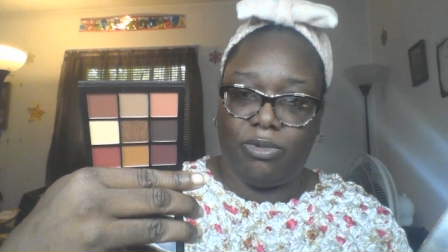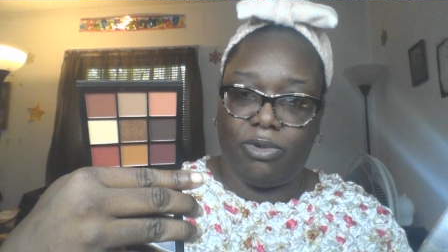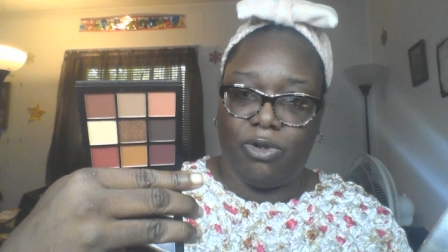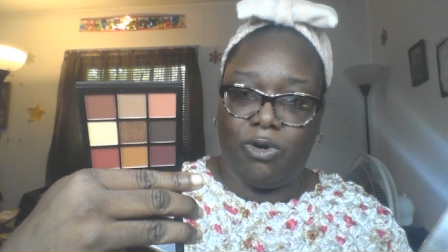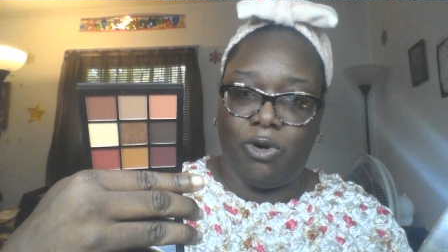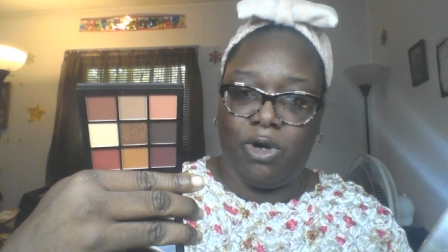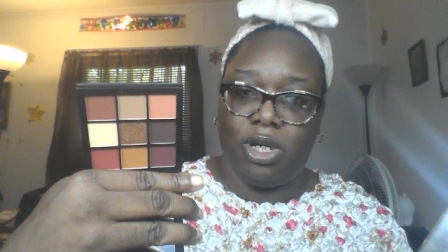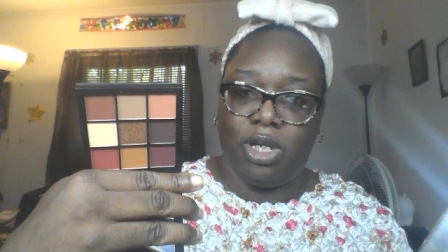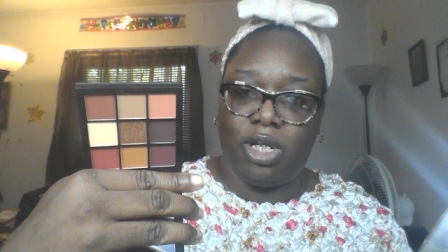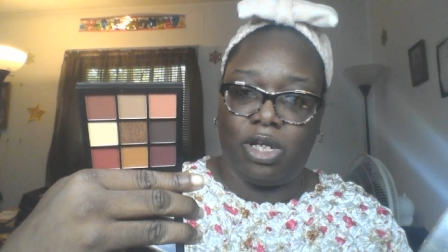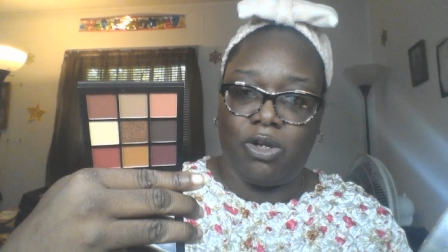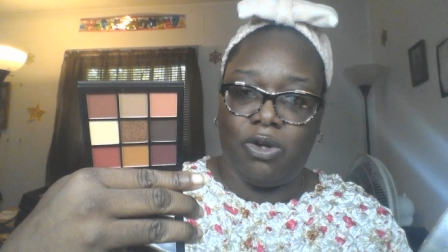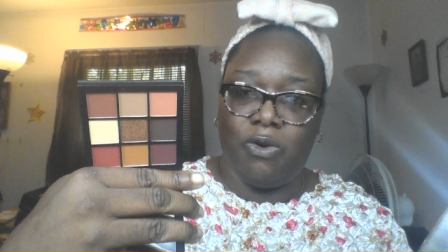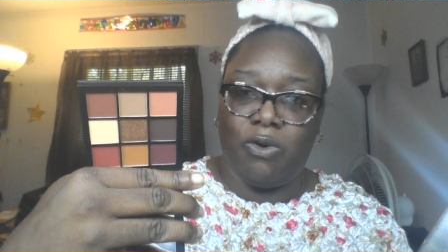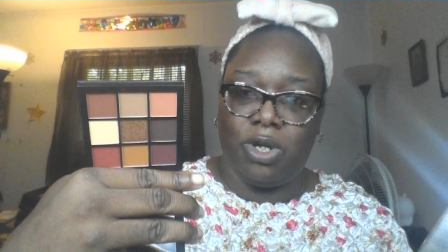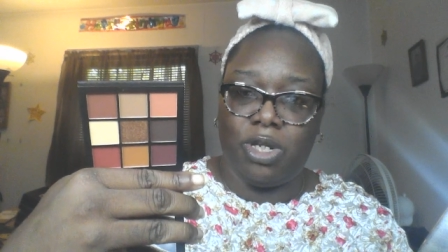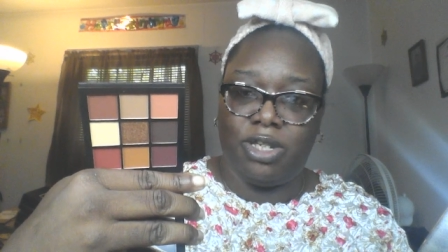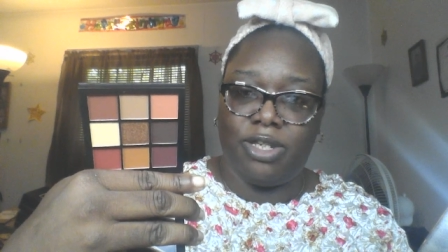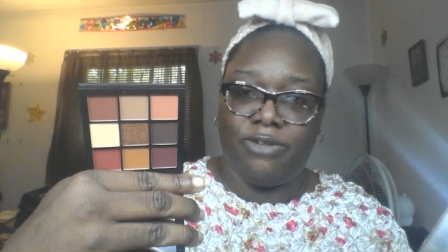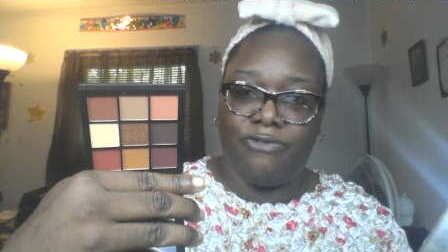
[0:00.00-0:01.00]
or look
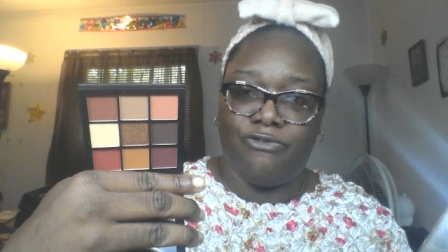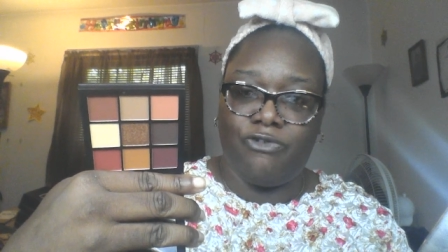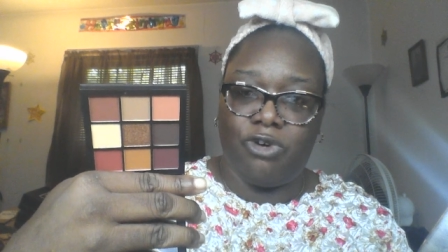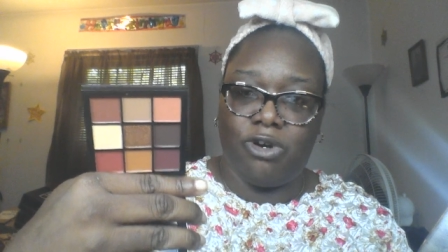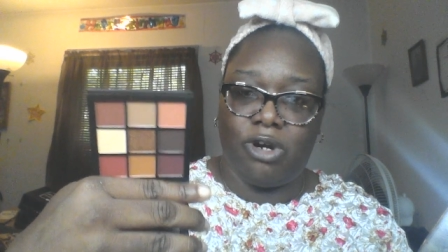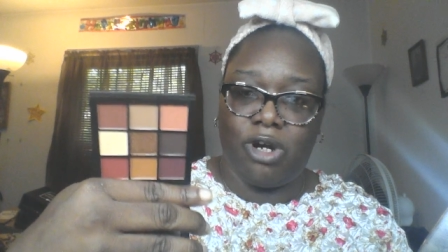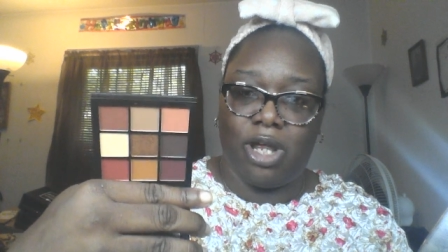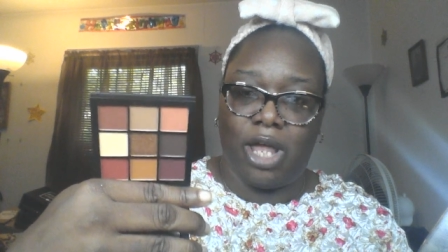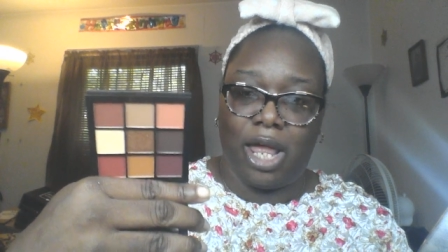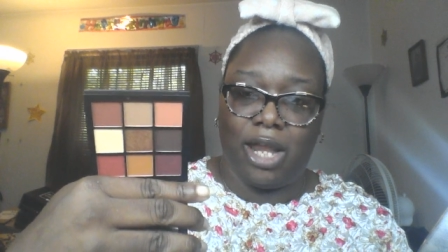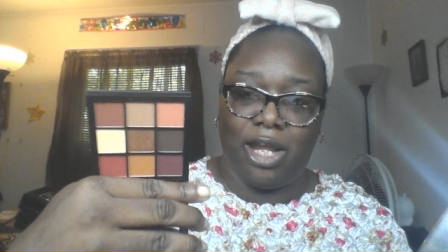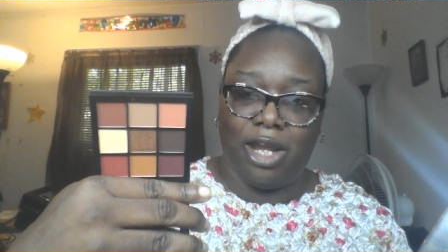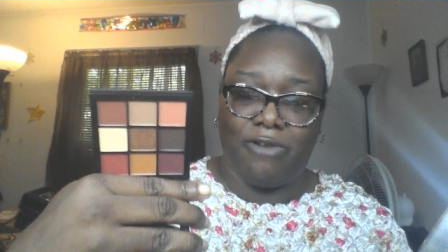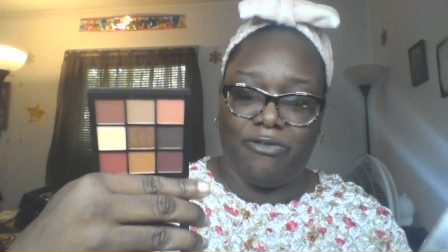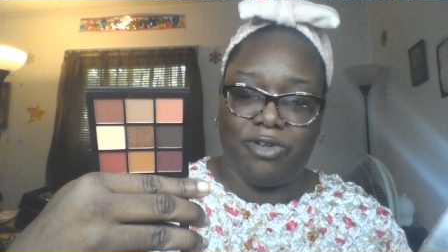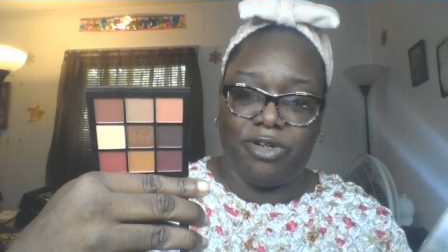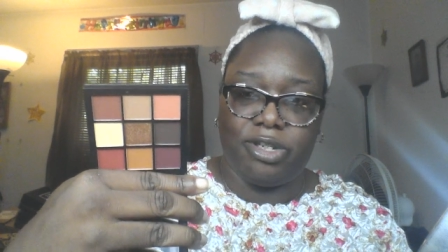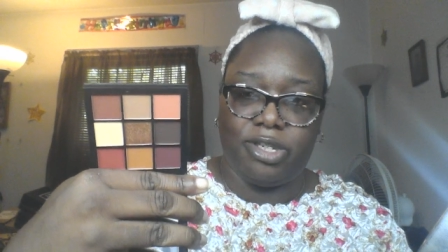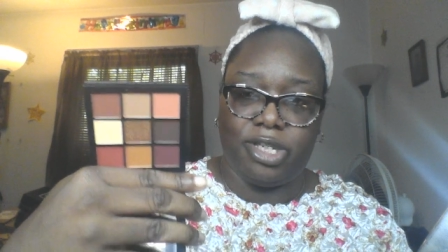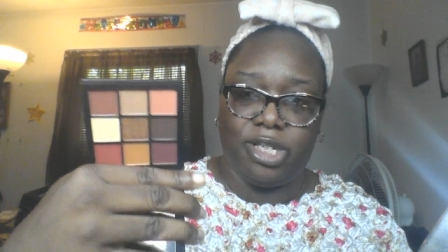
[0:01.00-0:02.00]
on Sephora. I
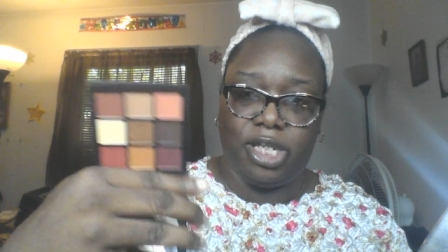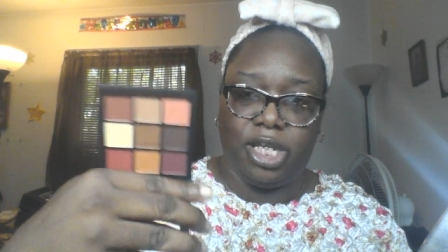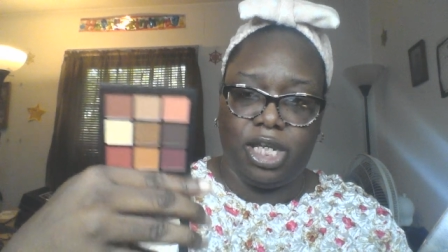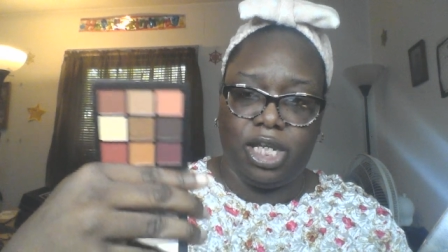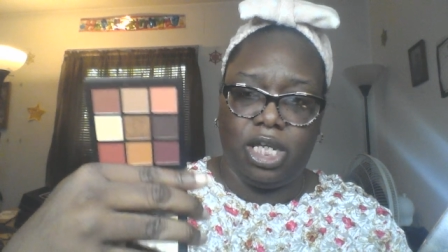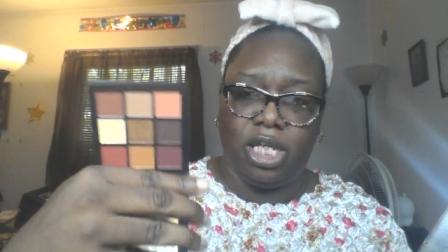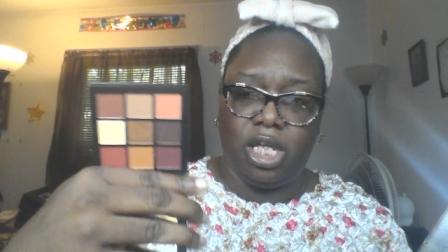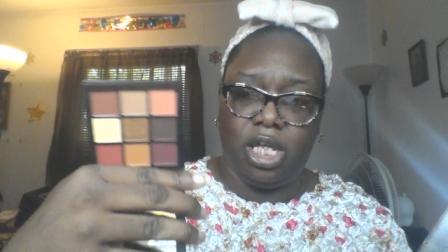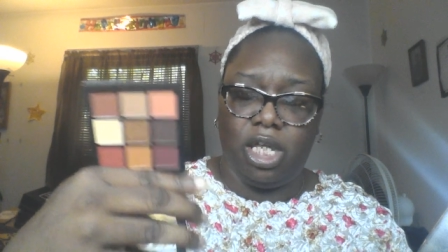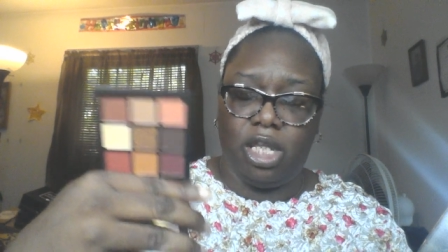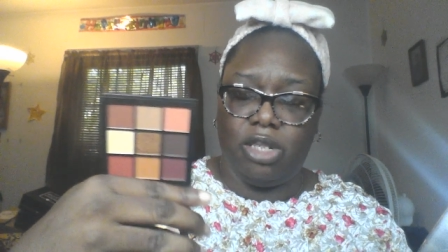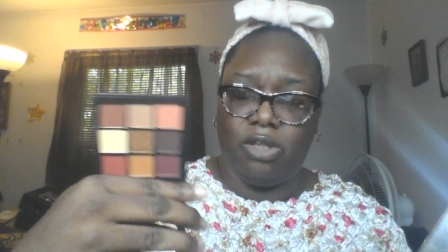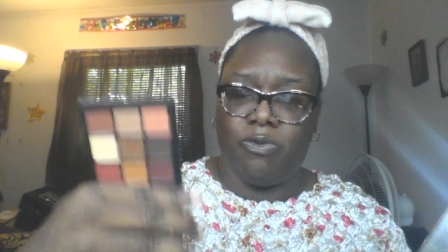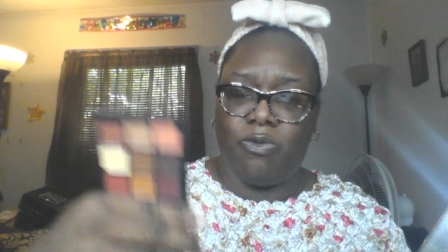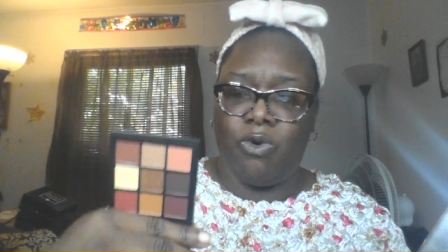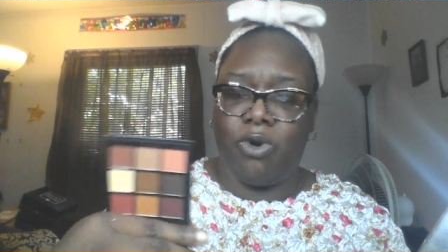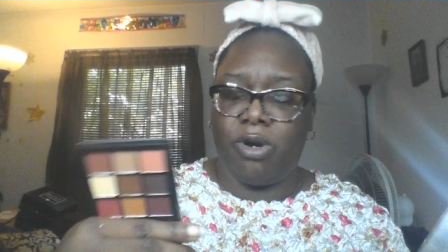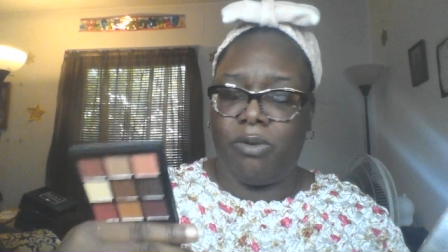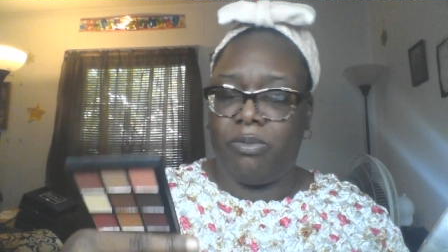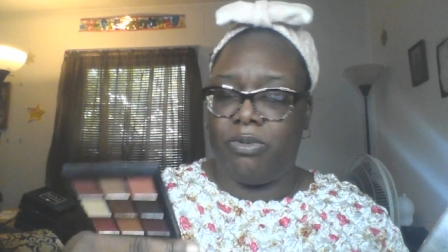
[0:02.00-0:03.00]
never see the
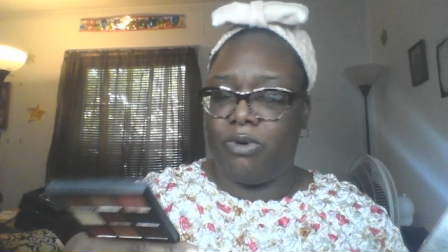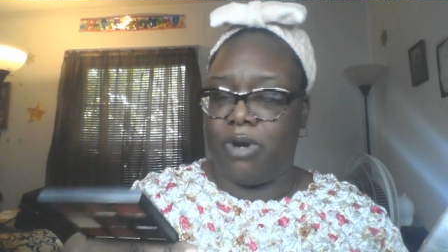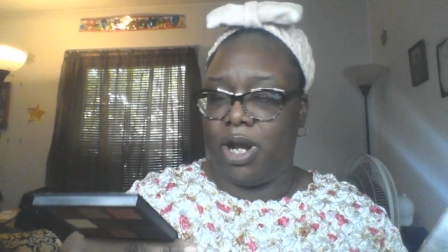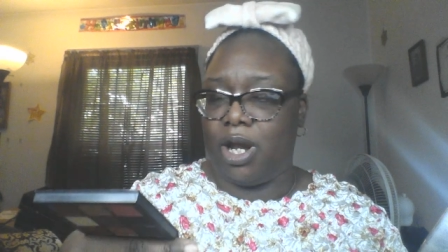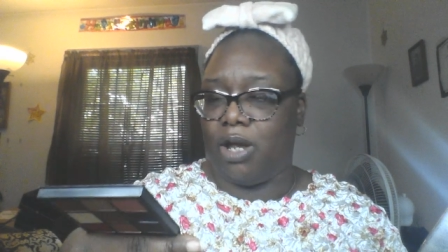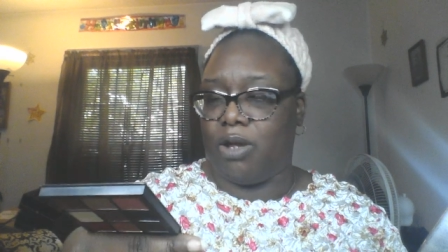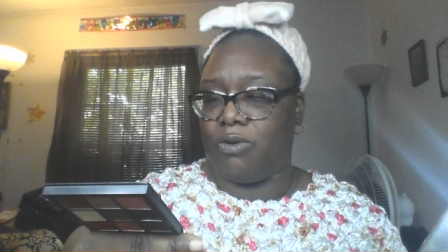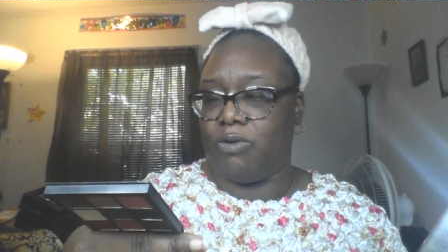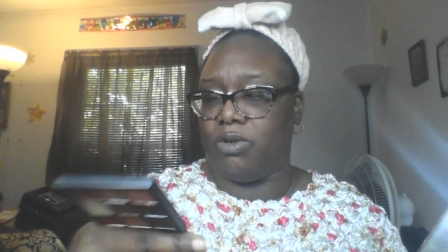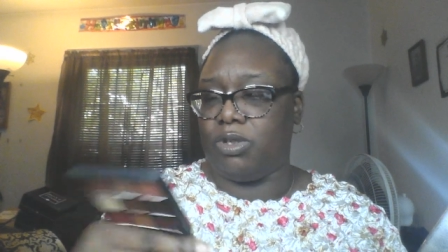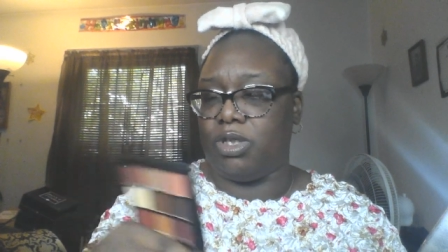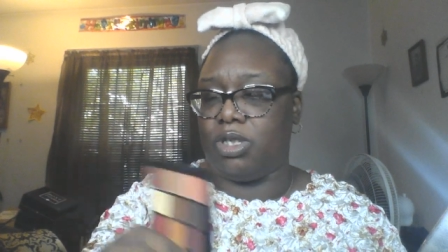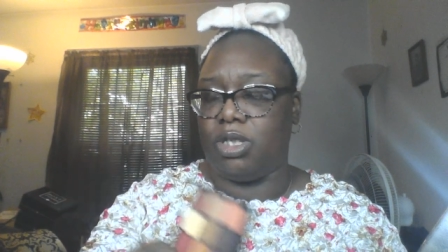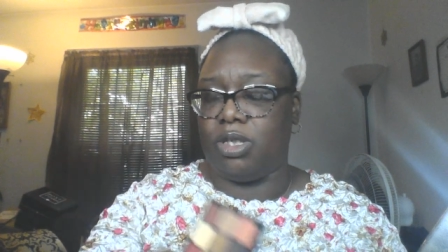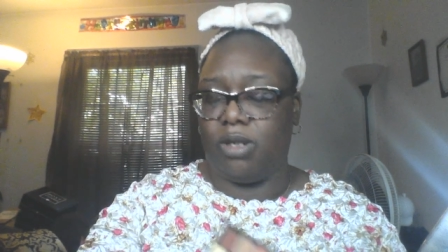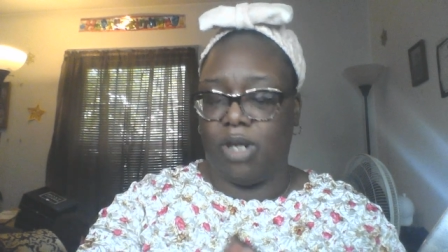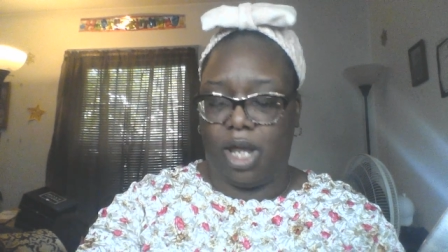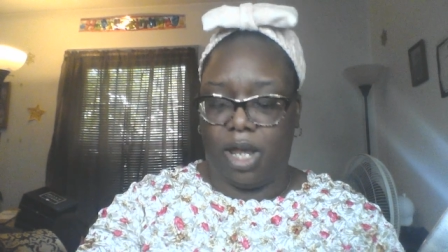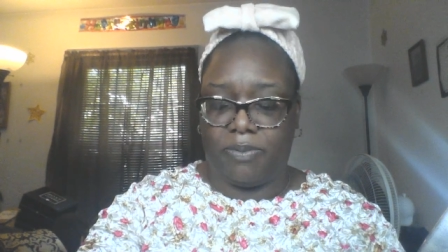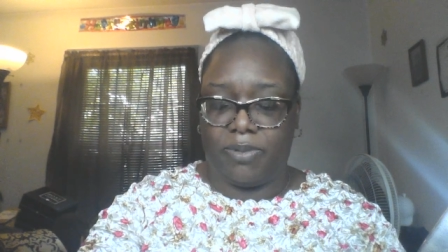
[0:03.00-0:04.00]
Warm Brown
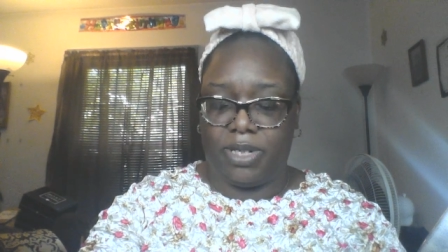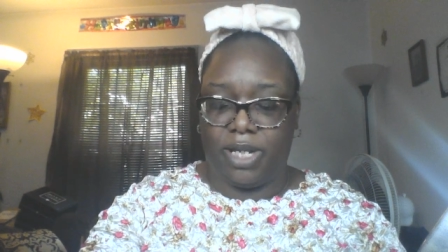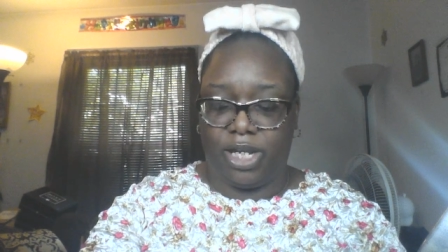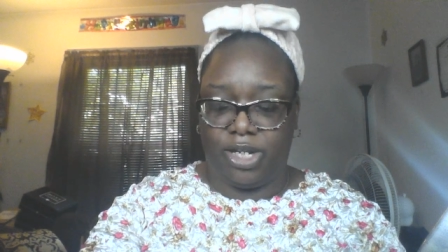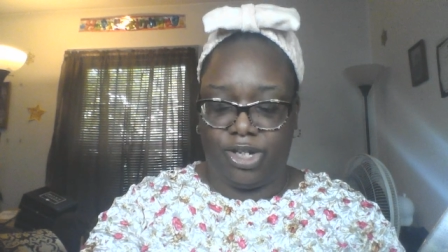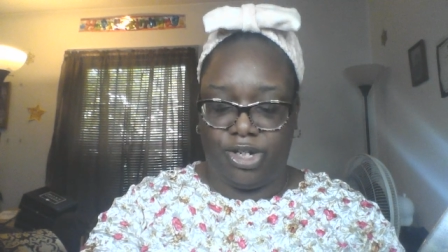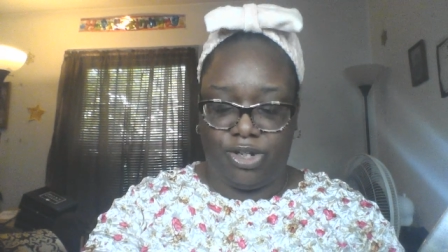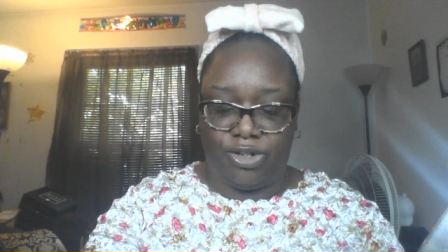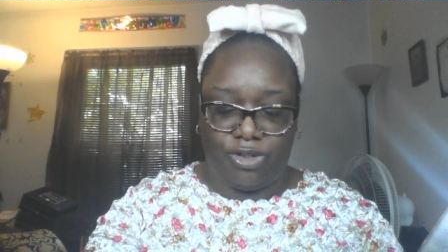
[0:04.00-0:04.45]
Obsession.